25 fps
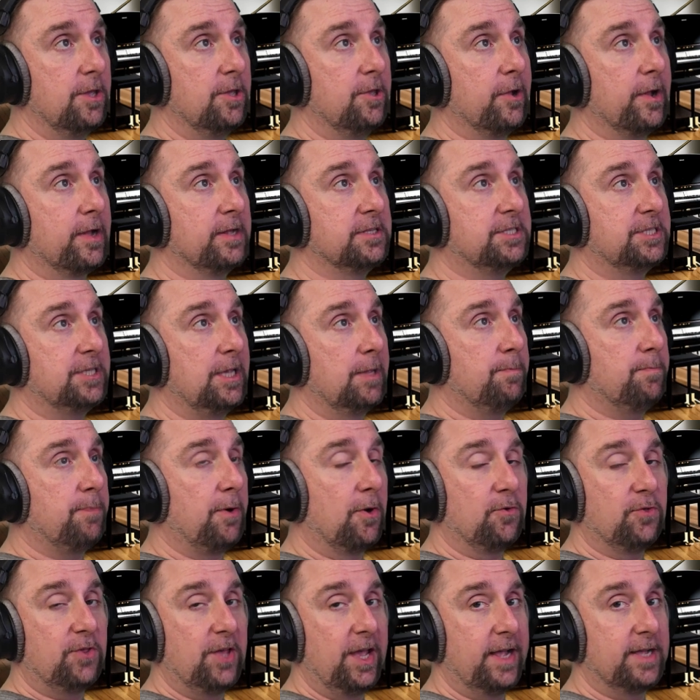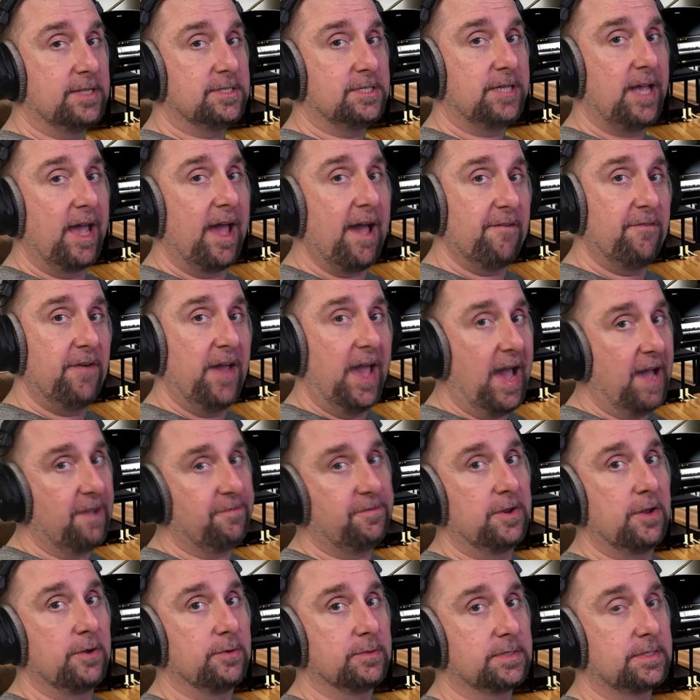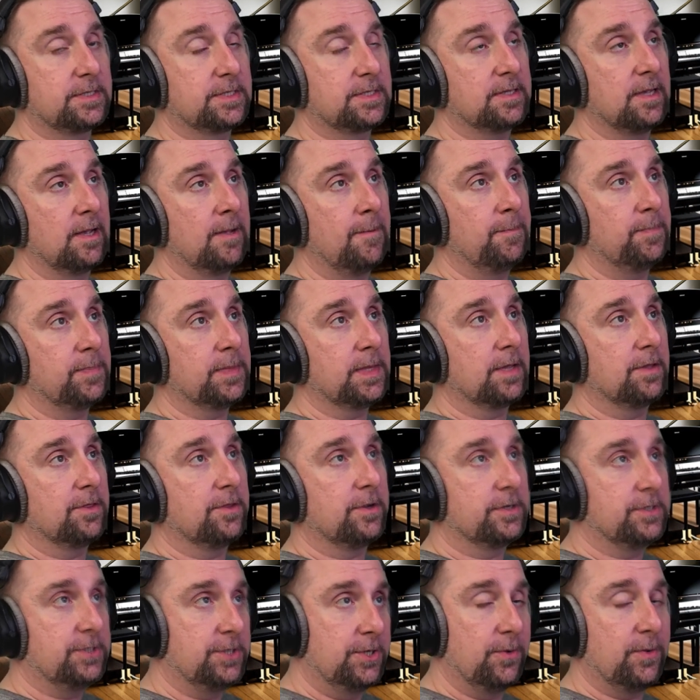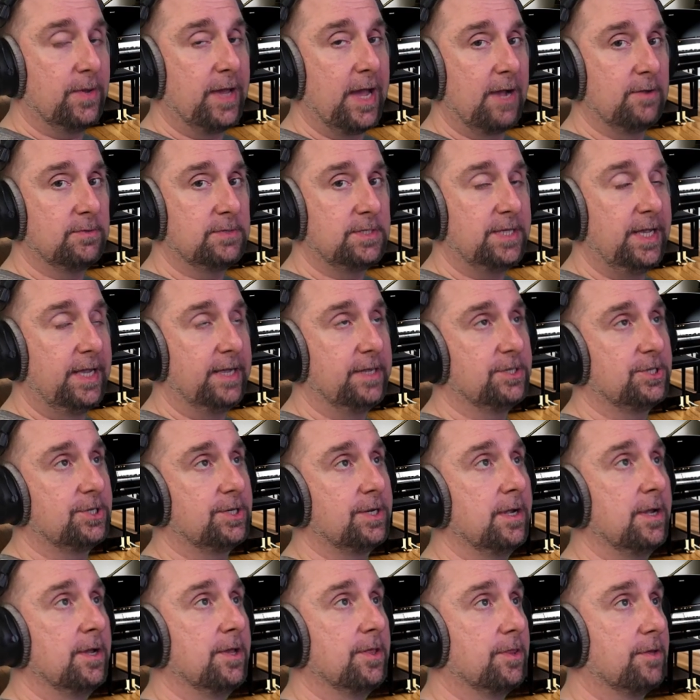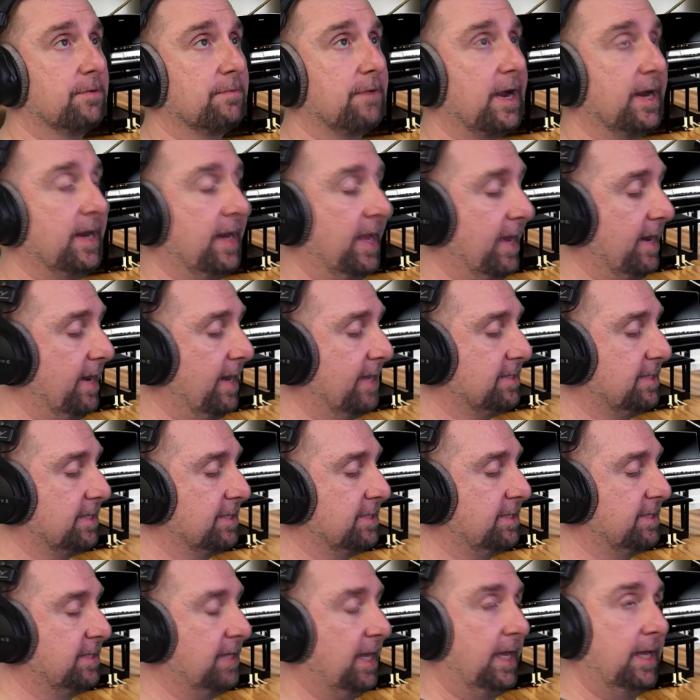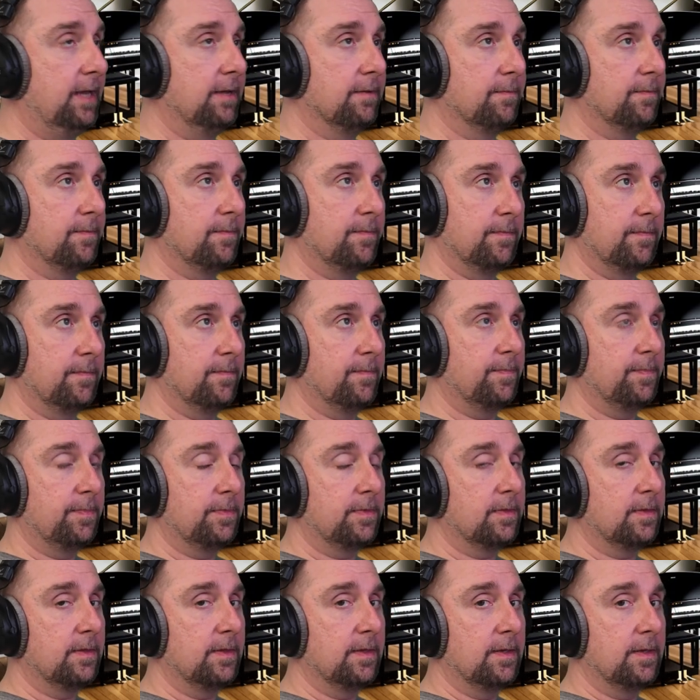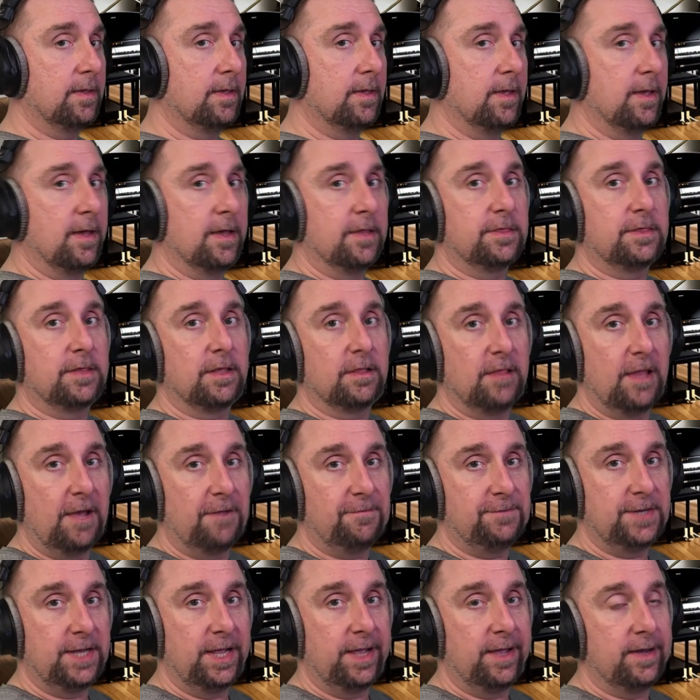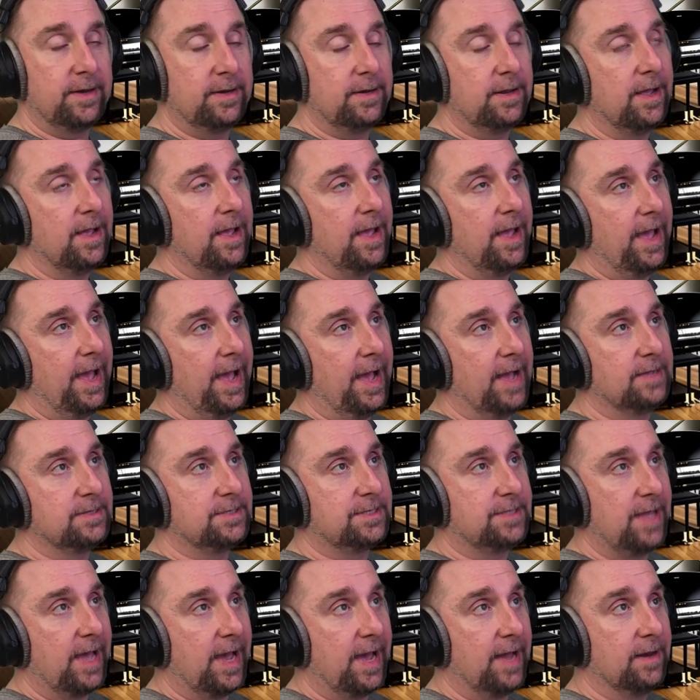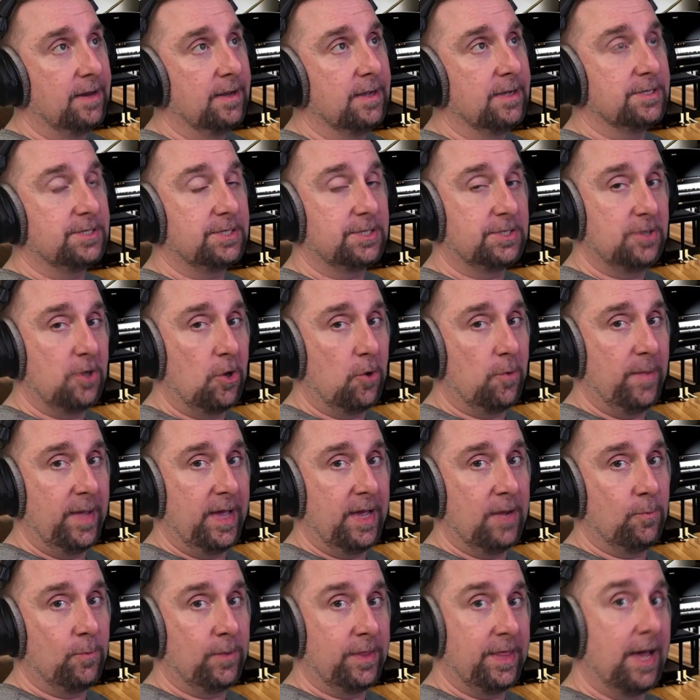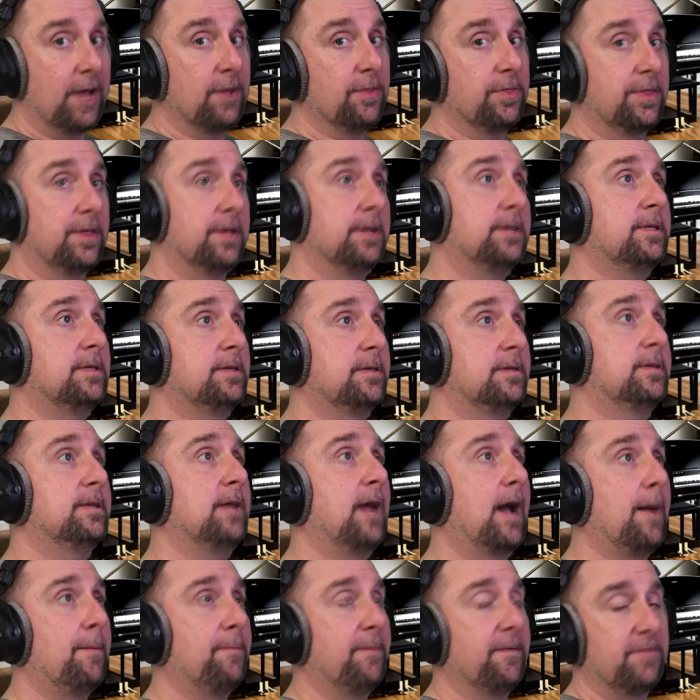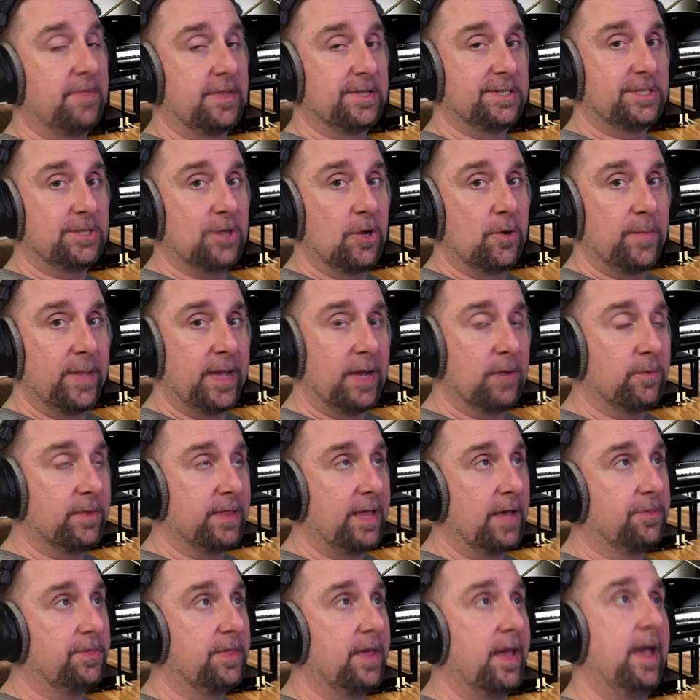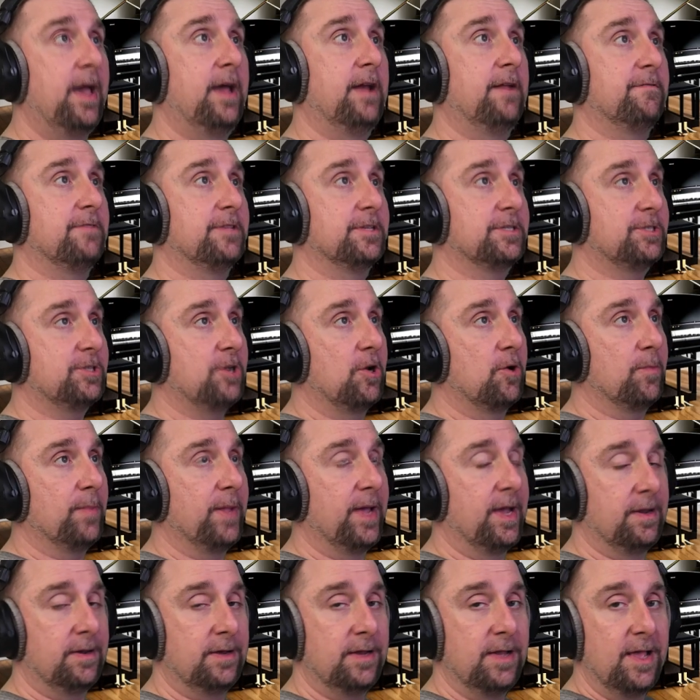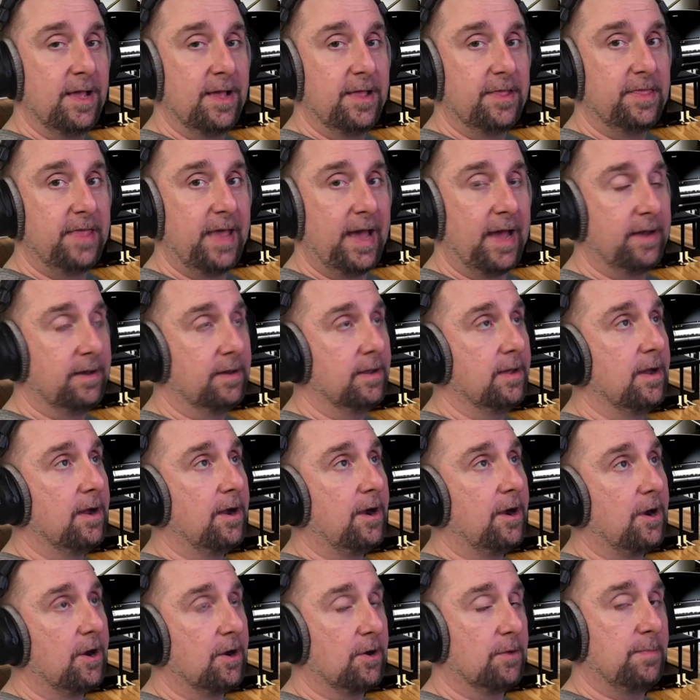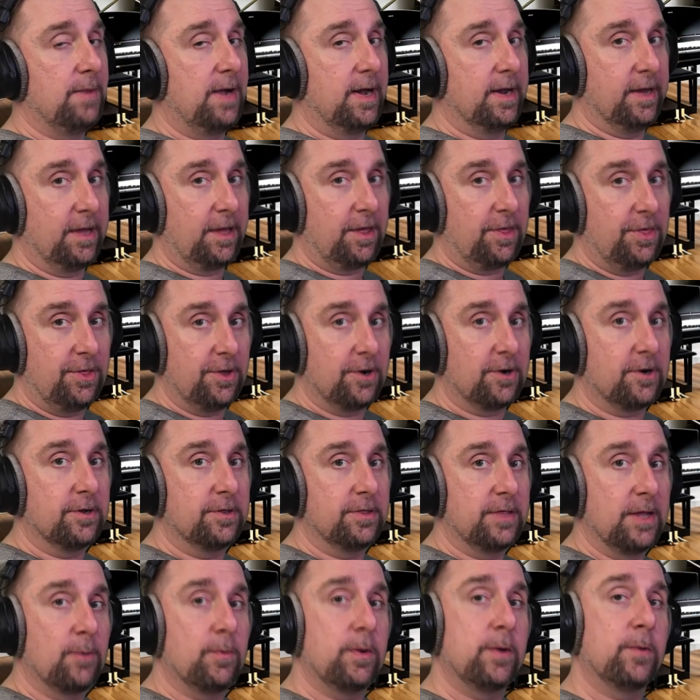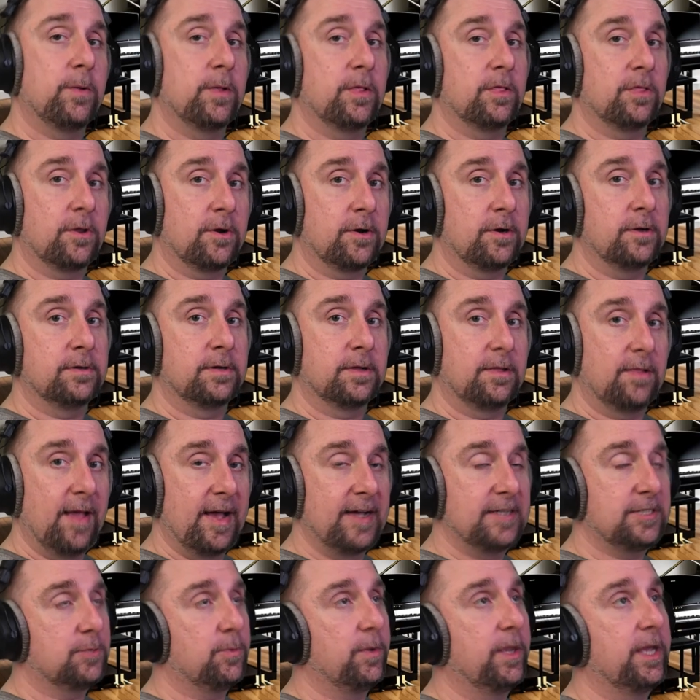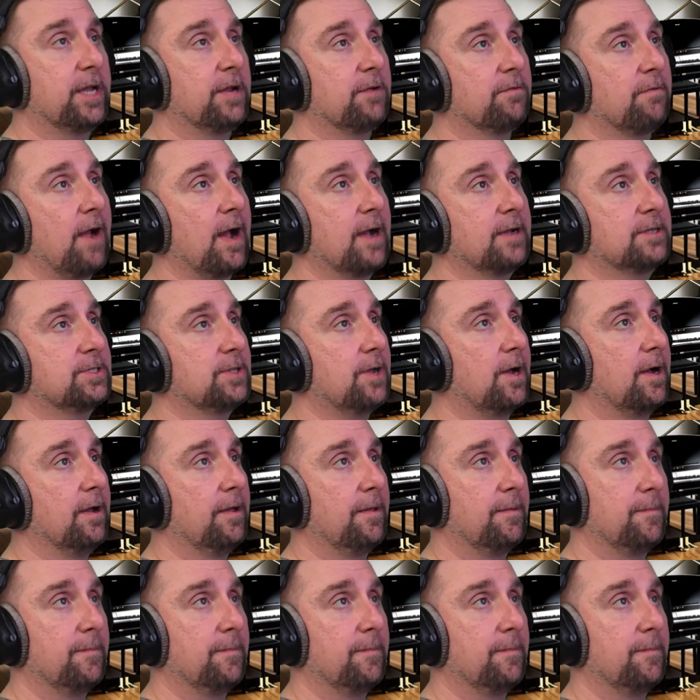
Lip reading: you can see both hands have half notes. They're 2 counts each. The right hand has a C. The left hand has that snowman without the top of the snowman, without the head of the snowman, that harmonic third that we learned last week in rock song.